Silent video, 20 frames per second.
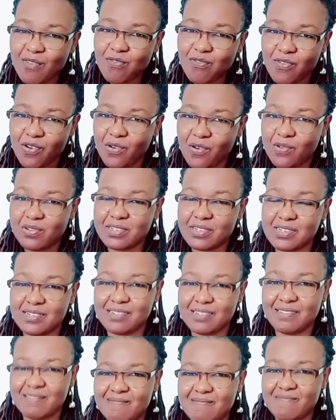Isn't
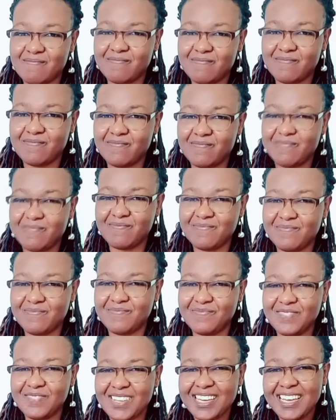this a
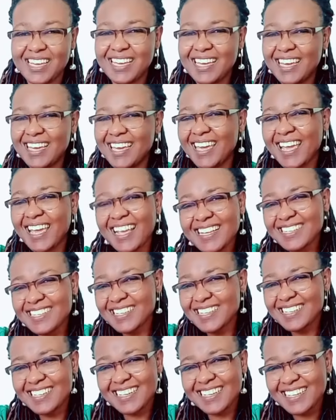beautiful piece of writing?
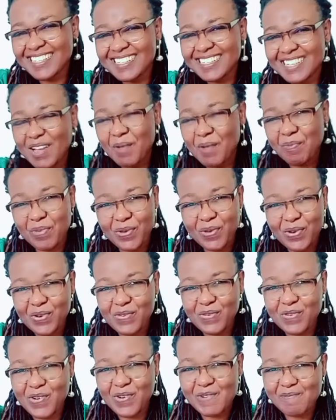
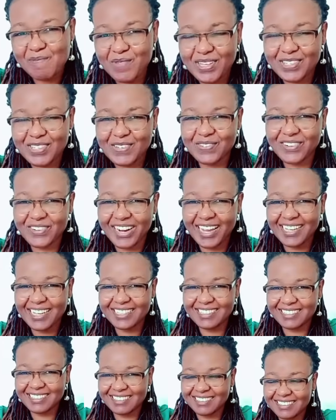Lastly, the
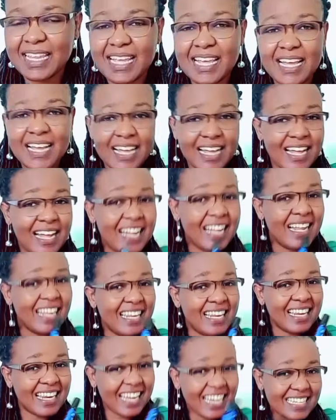good news
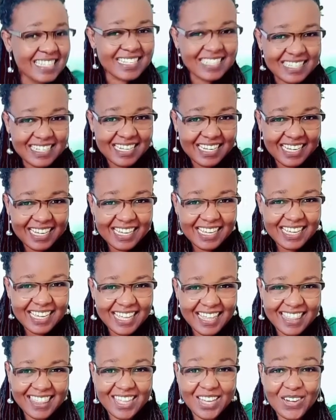is that
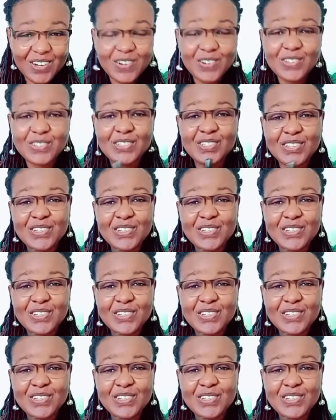we are going to